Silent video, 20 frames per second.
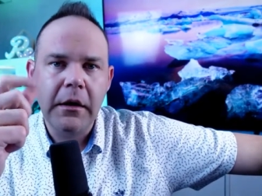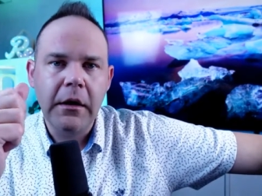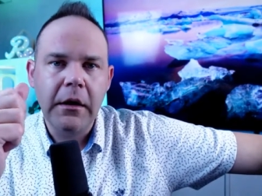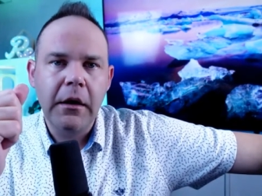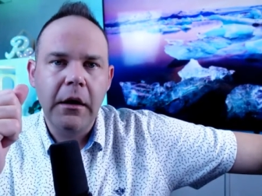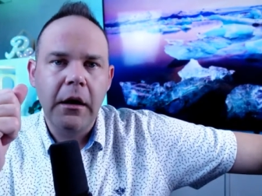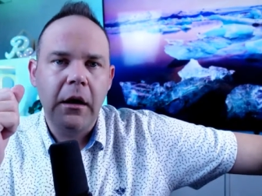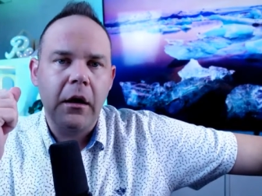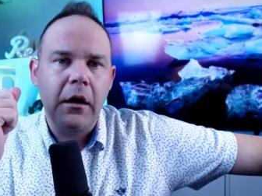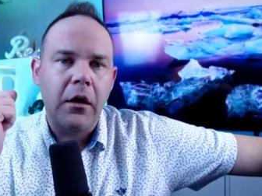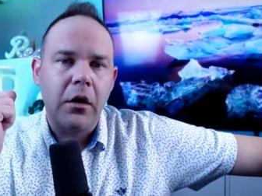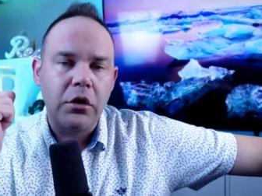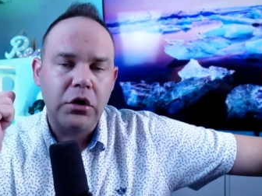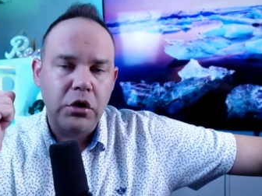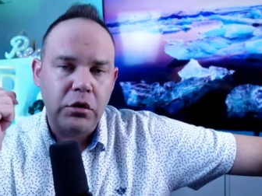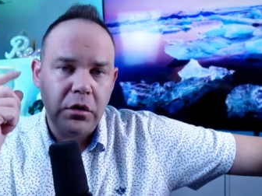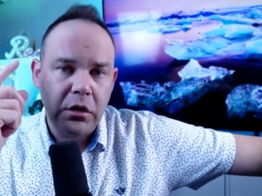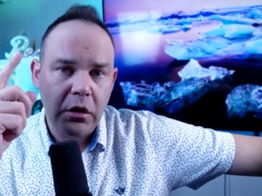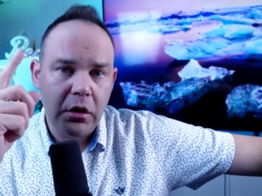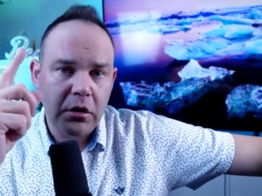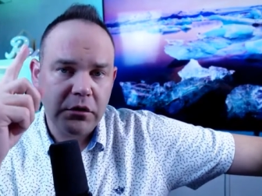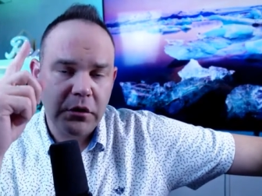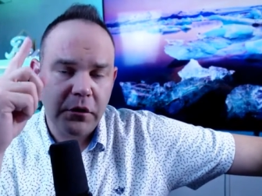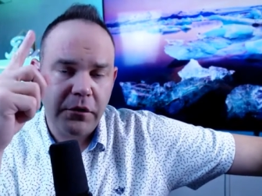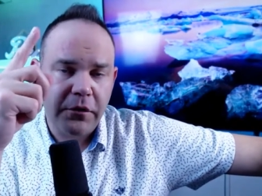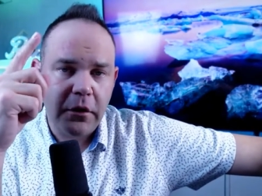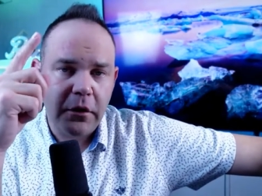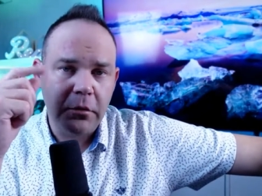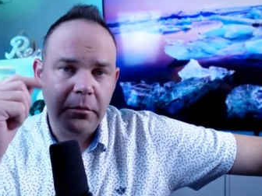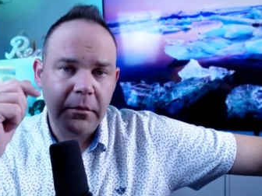Uh, you can also
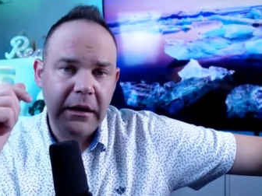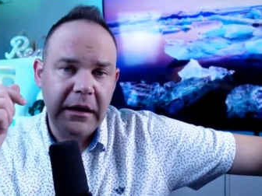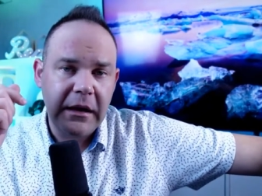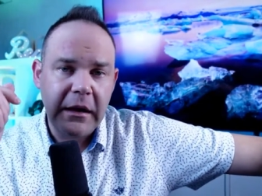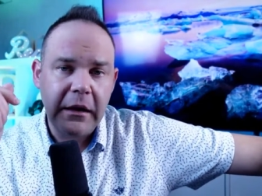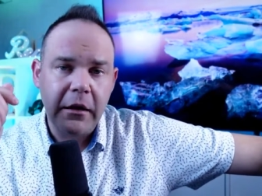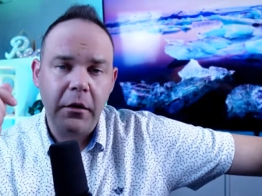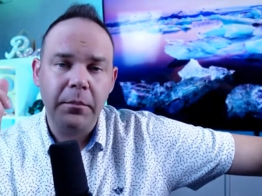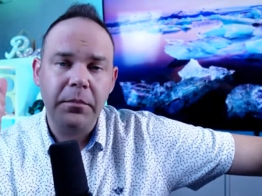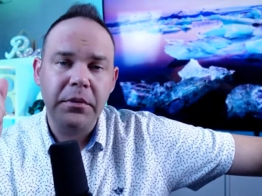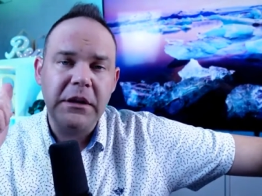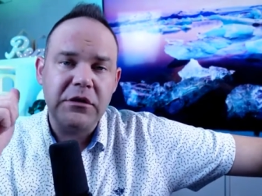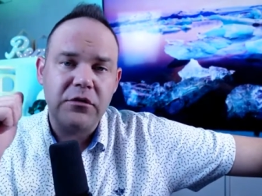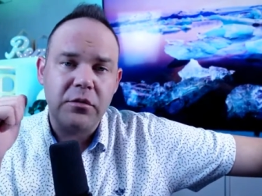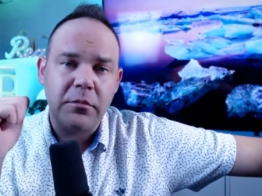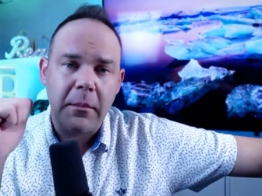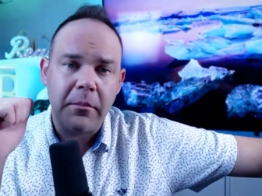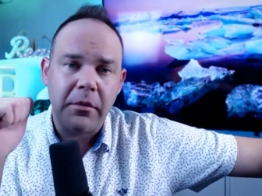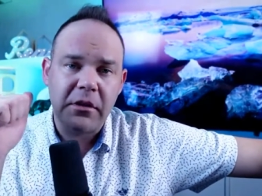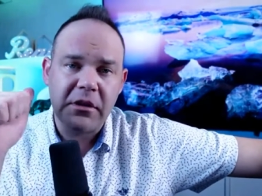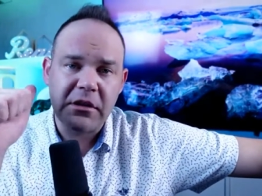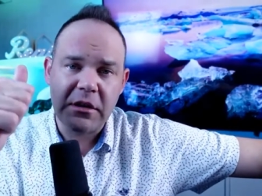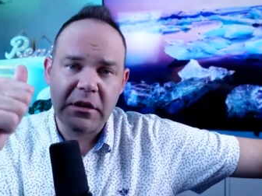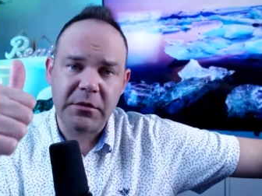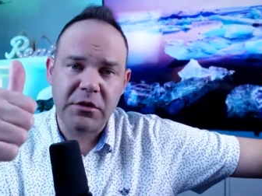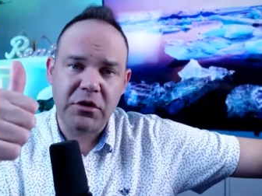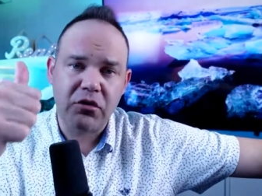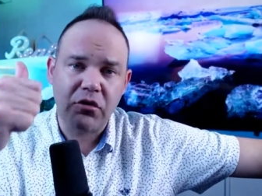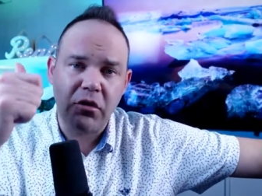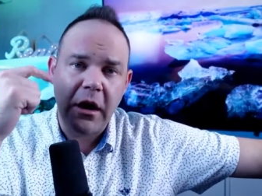follow me here. Please remember to
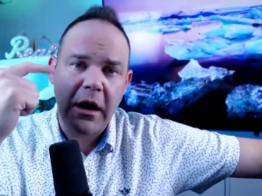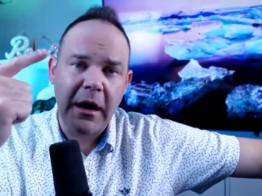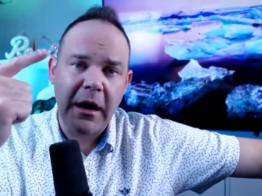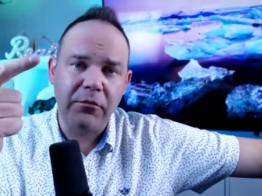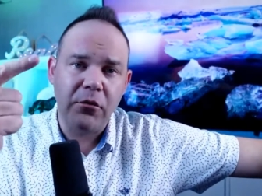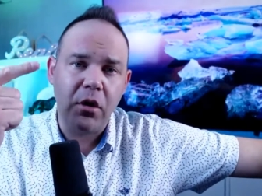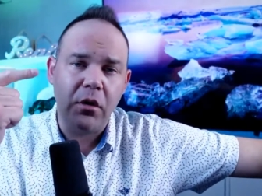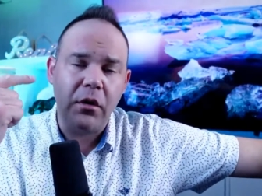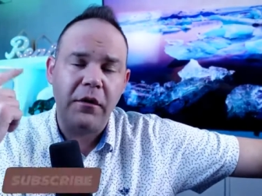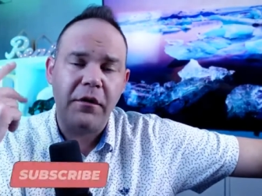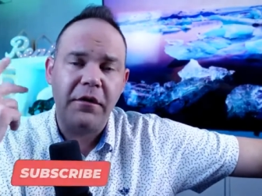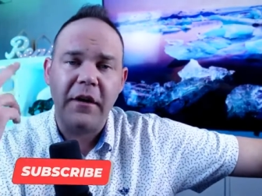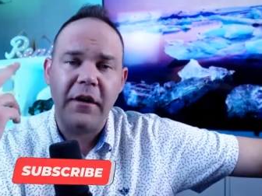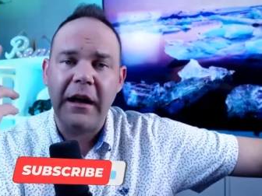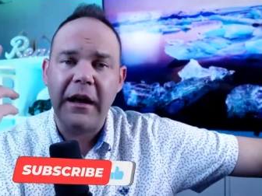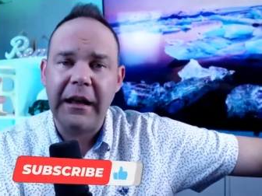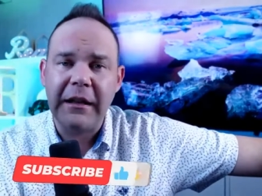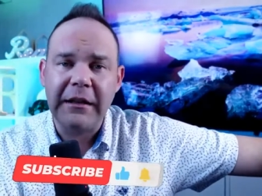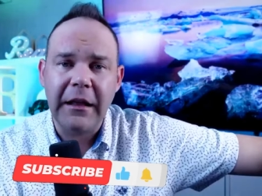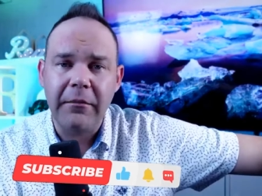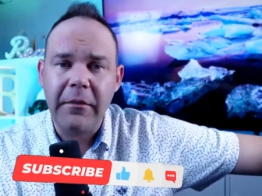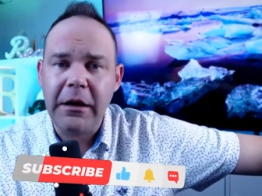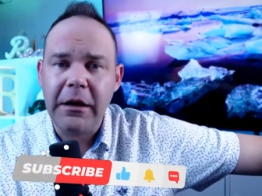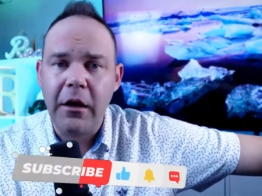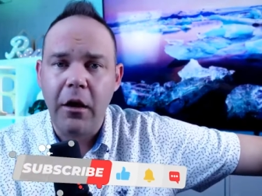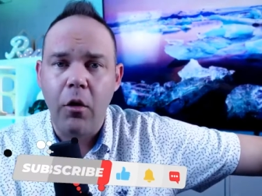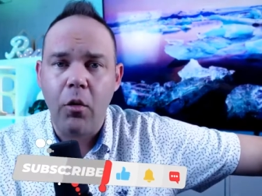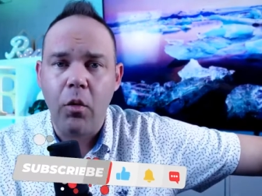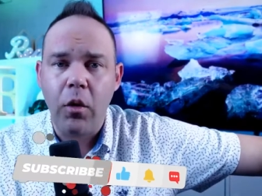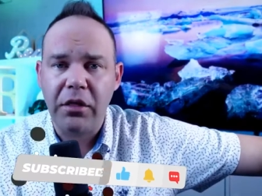subscribe, notify, and let me know
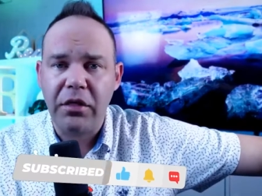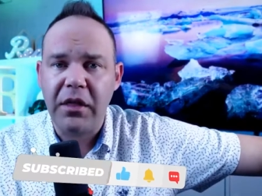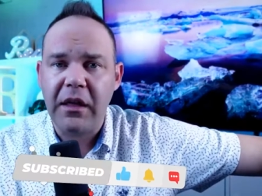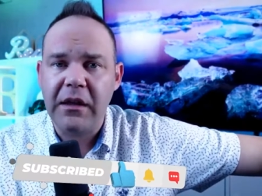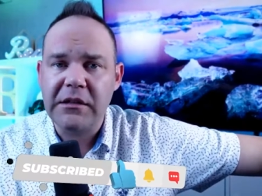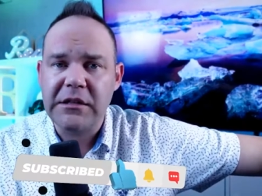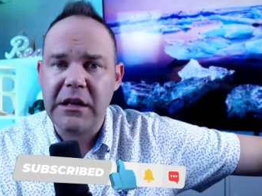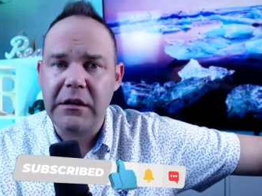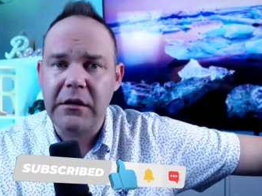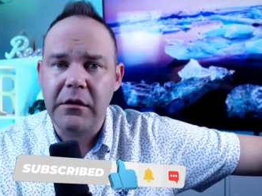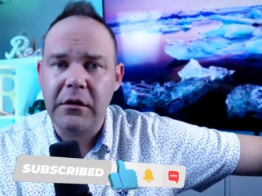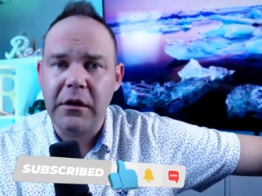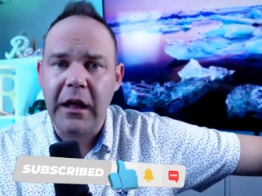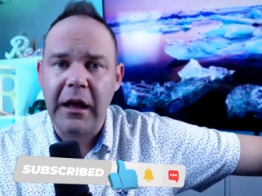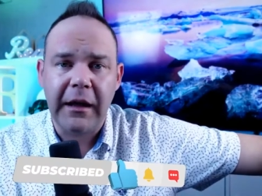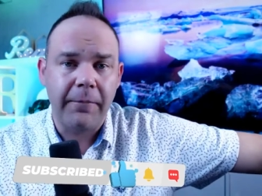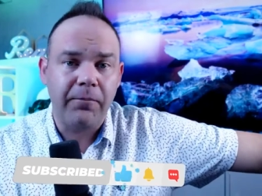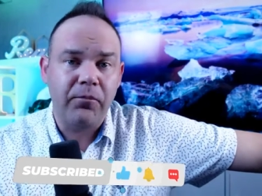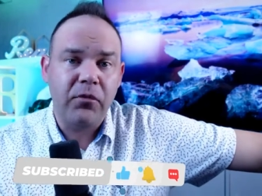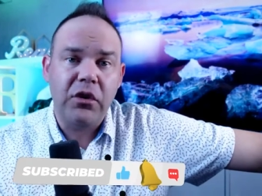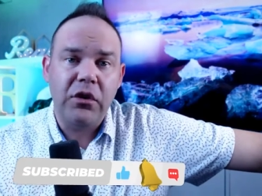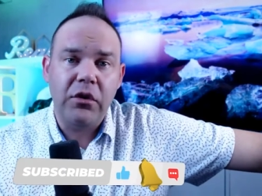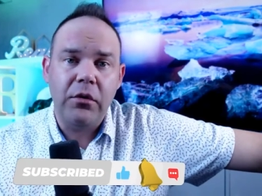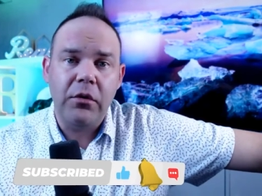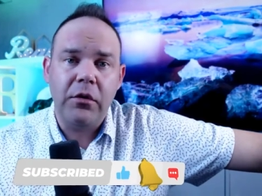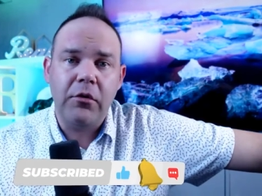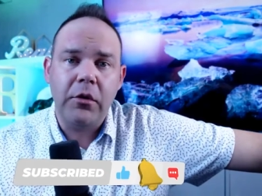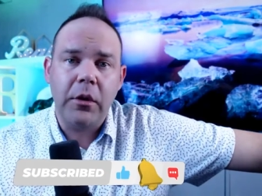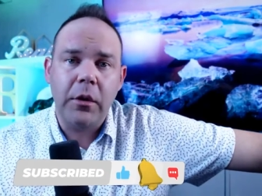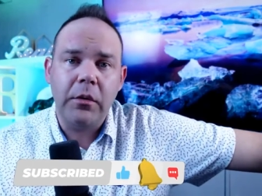what things that you'd like. Do you
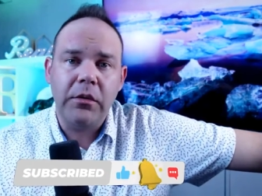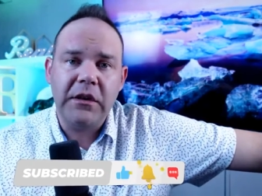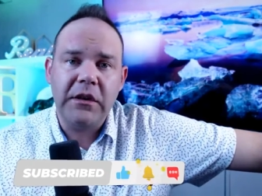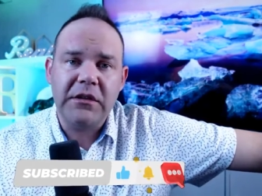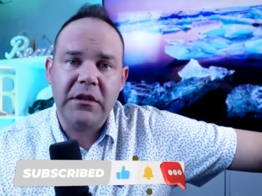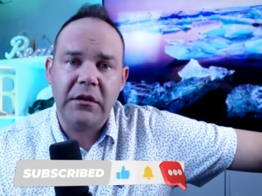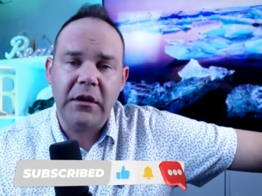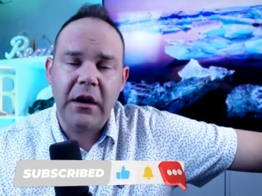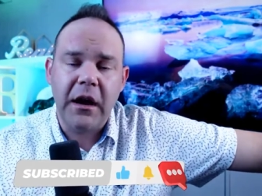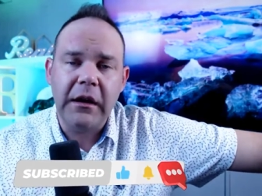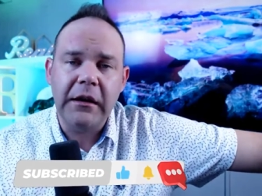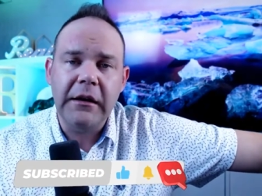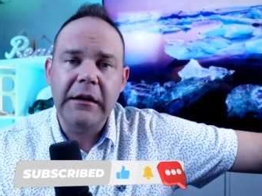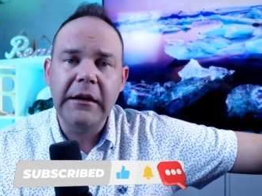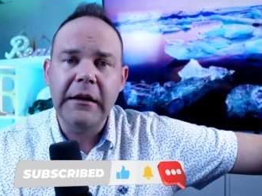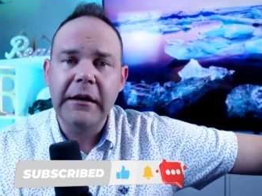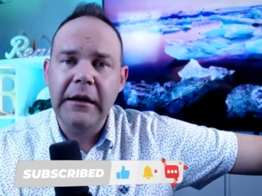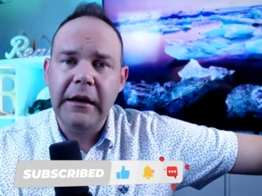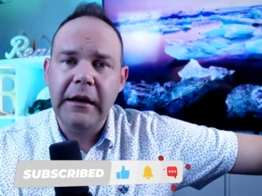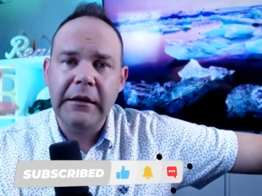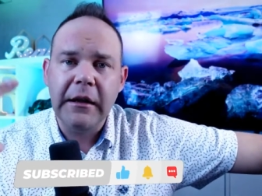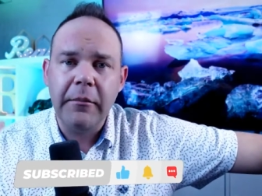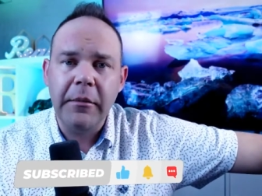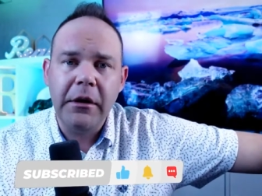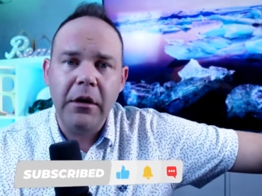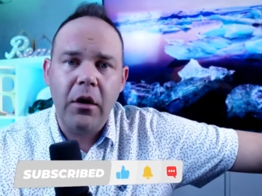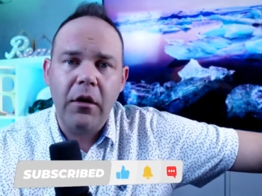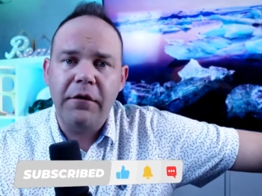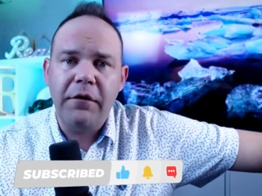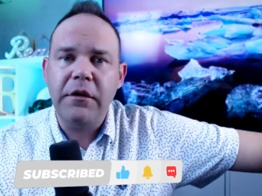agree with this or not? And let me know
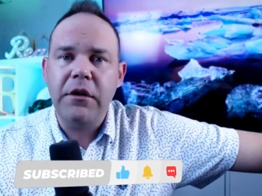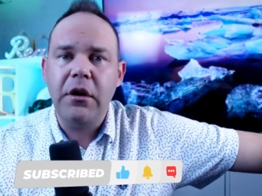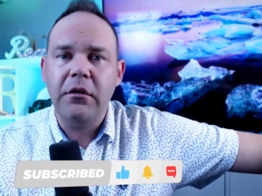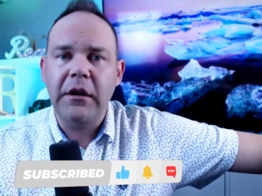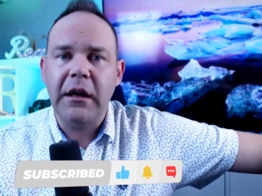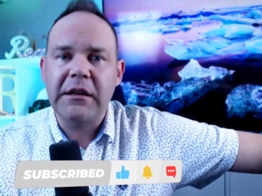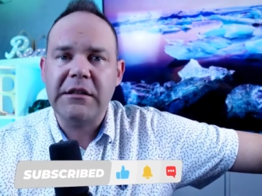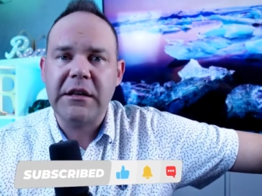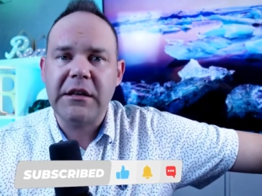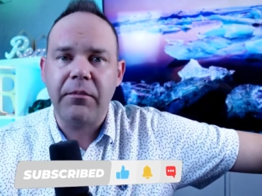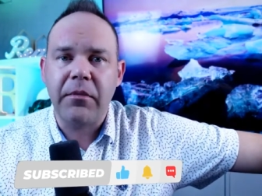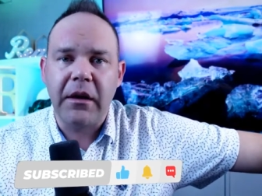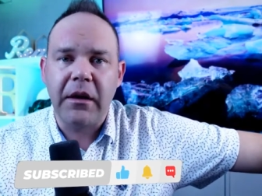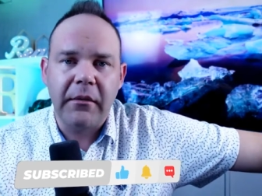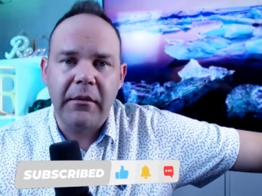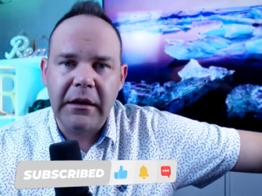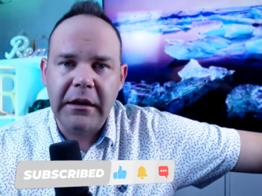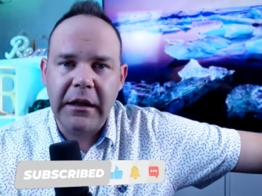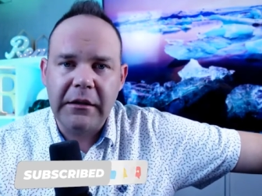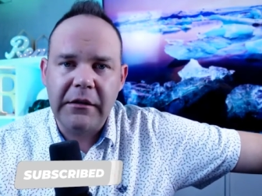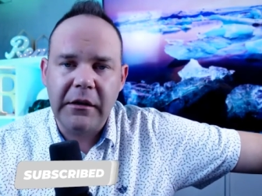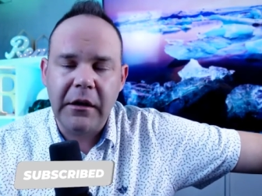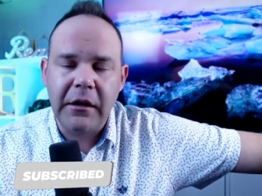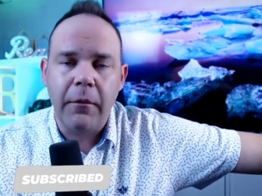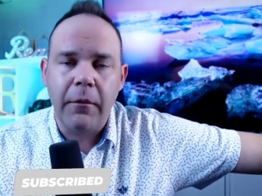if you don't like something. I'd like to know.